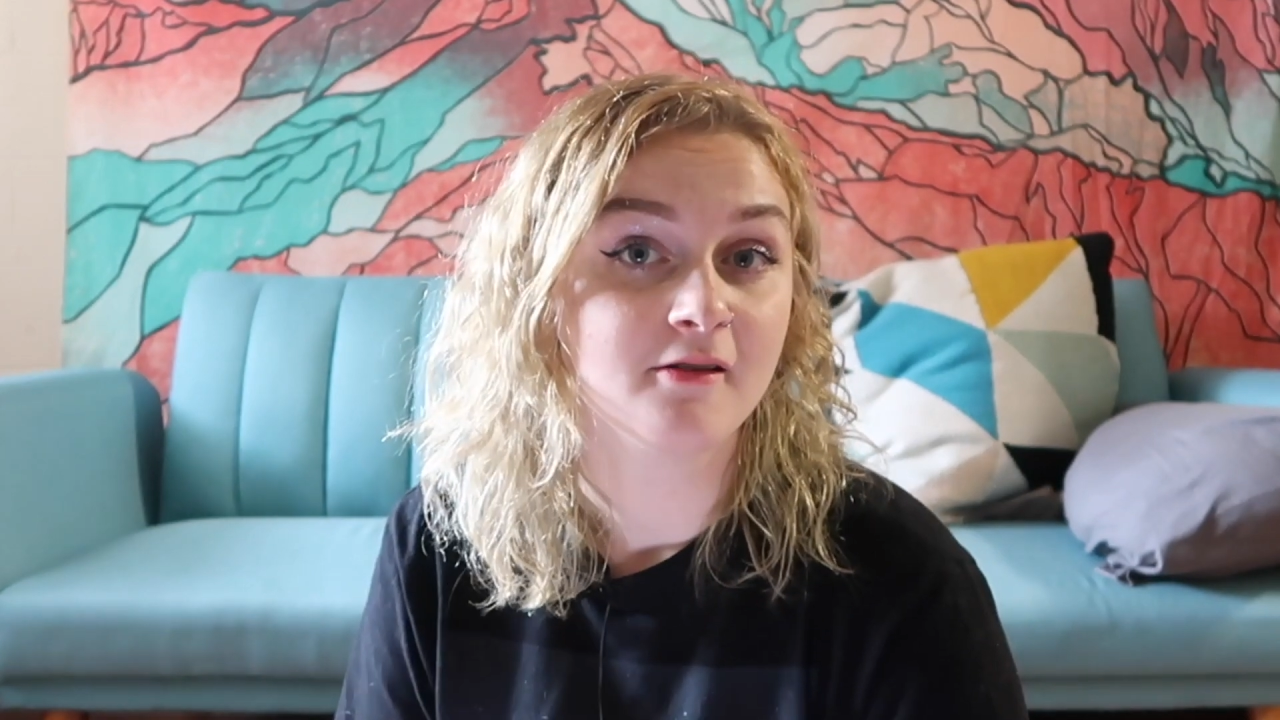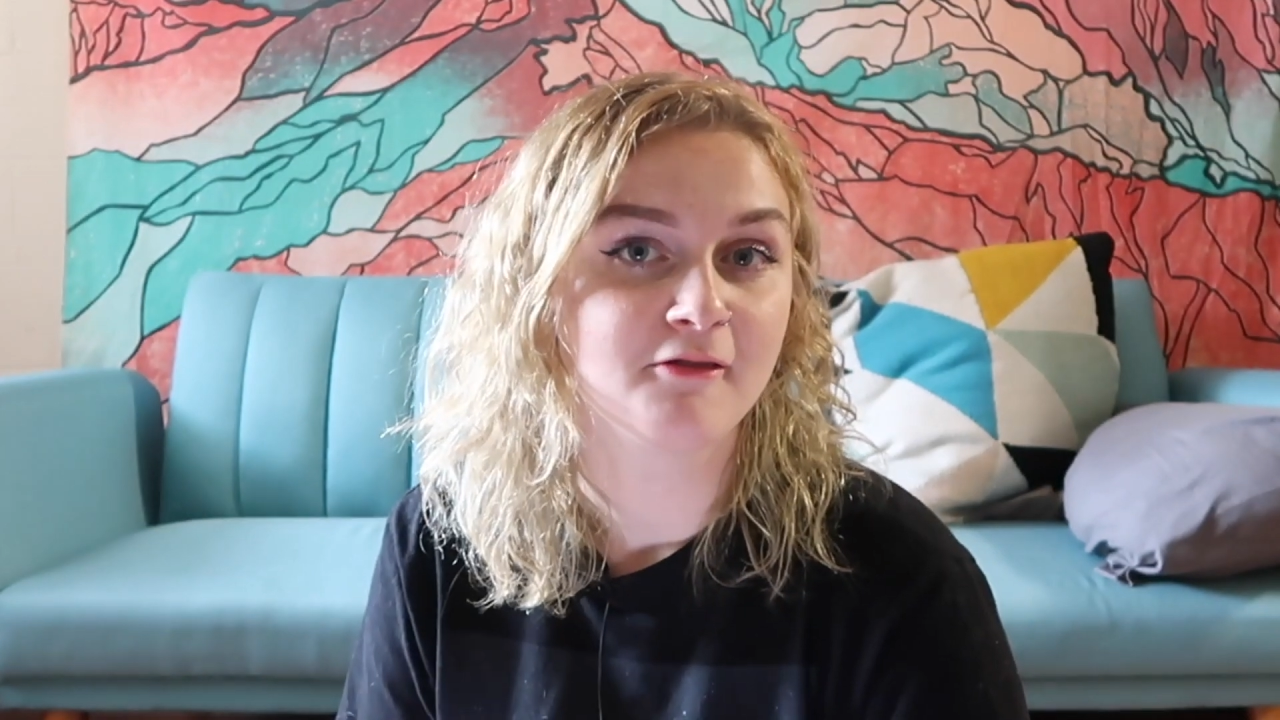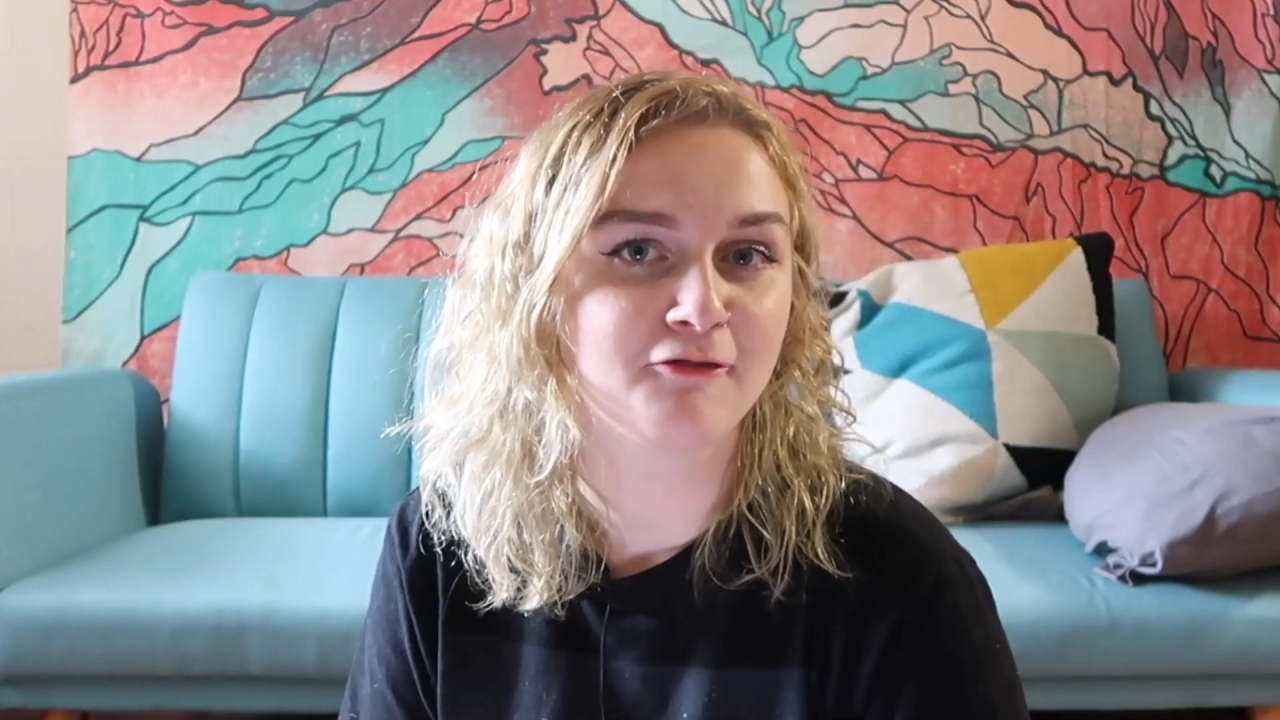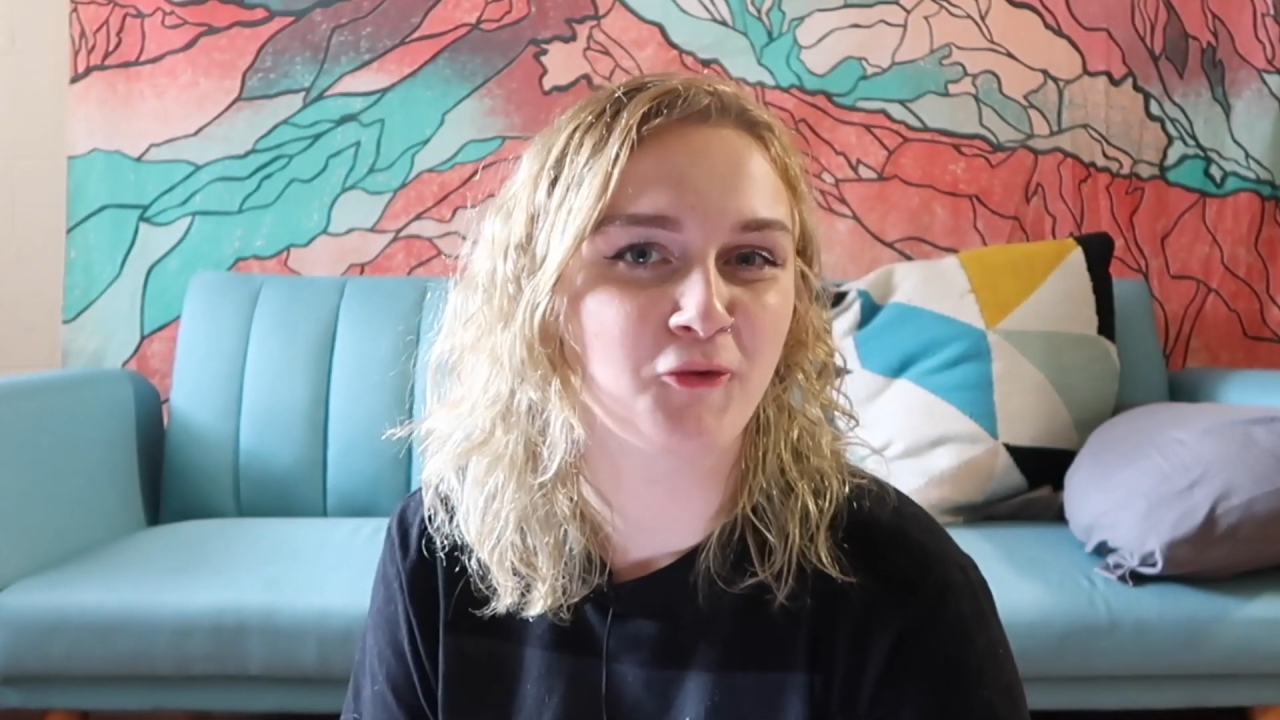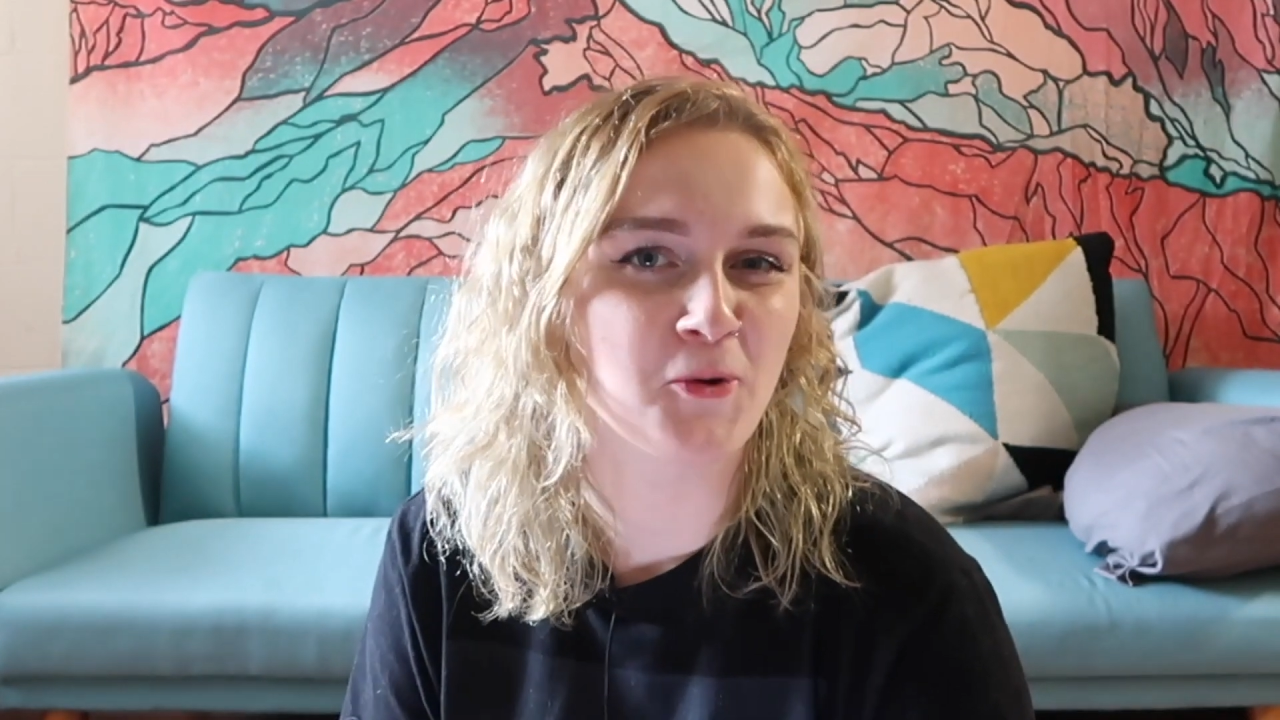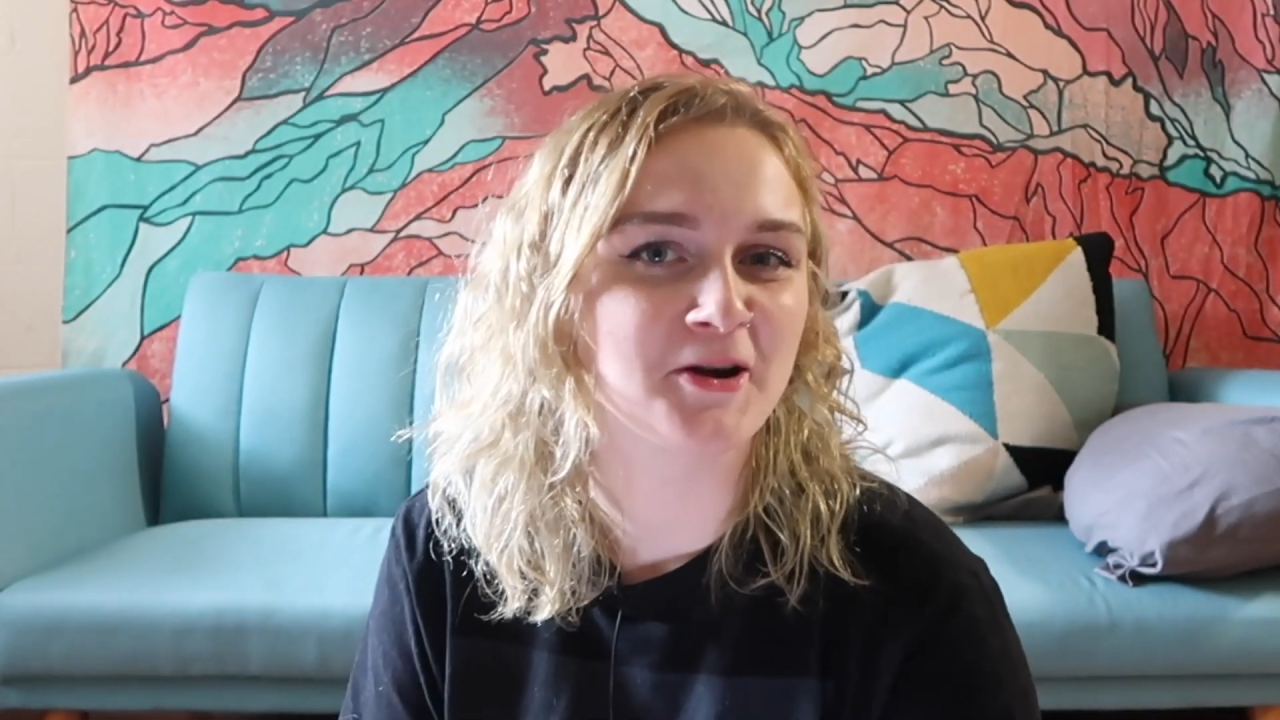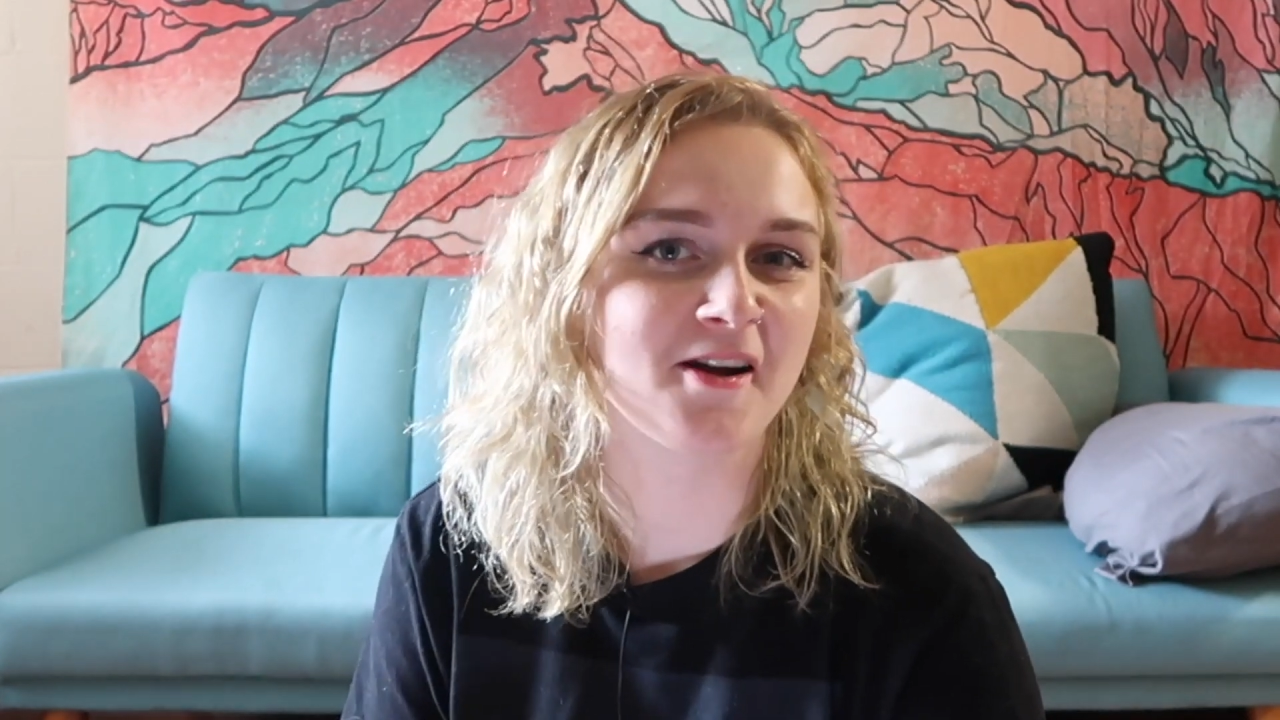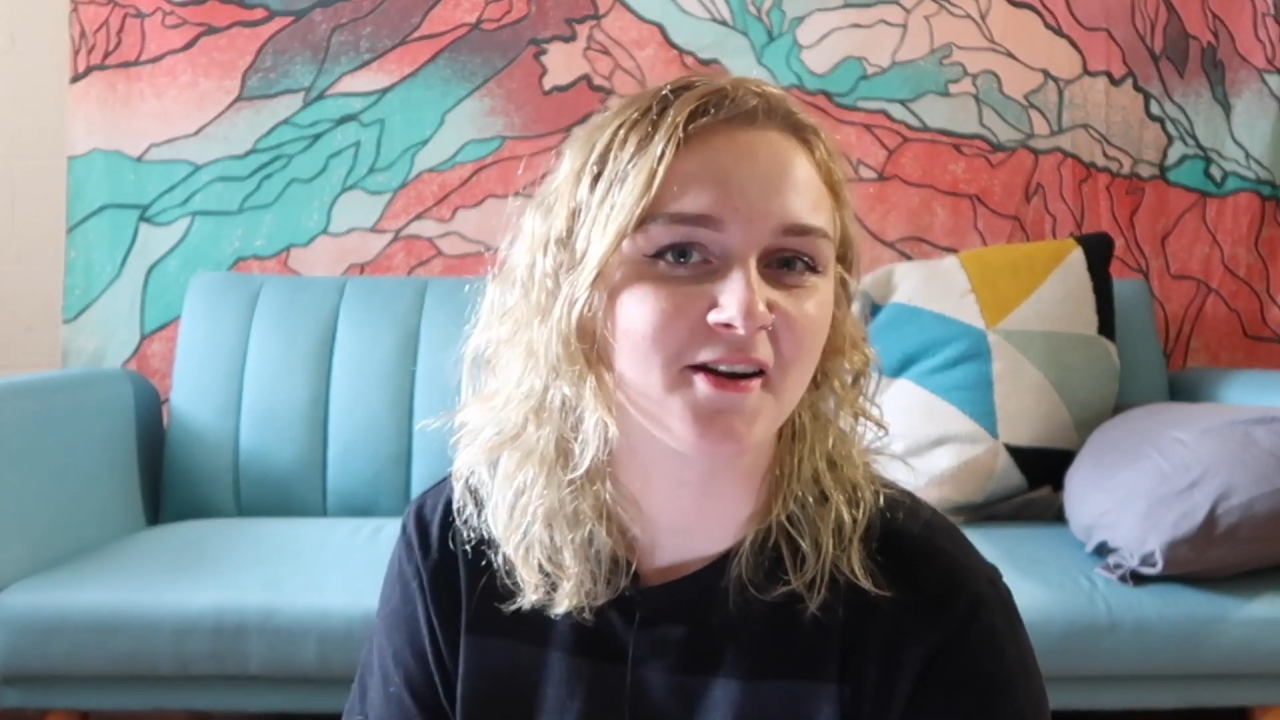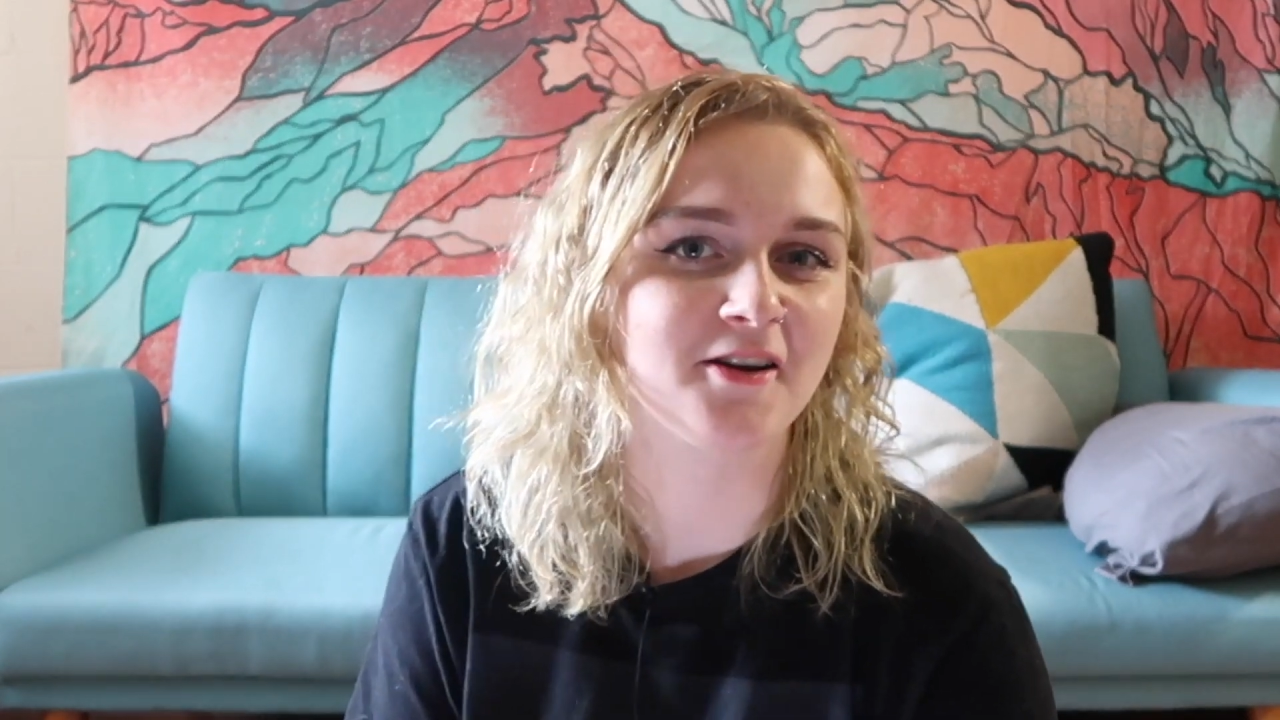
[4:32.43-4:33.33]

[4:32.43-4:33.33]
for not